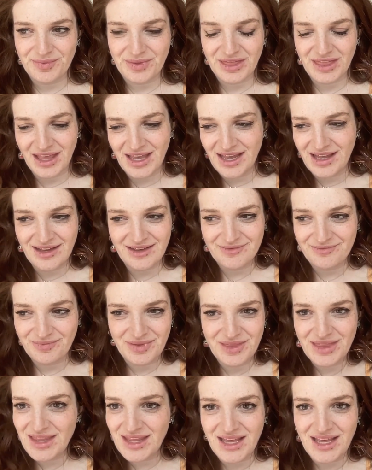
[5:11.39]
like
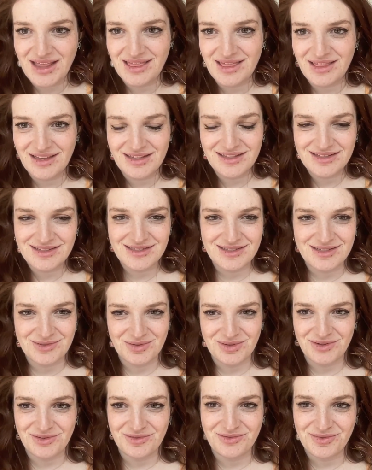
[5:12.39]
in the
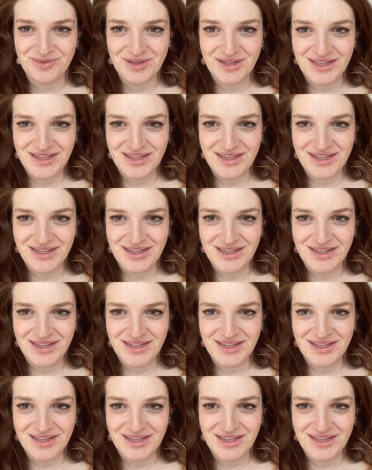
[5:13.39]
sort of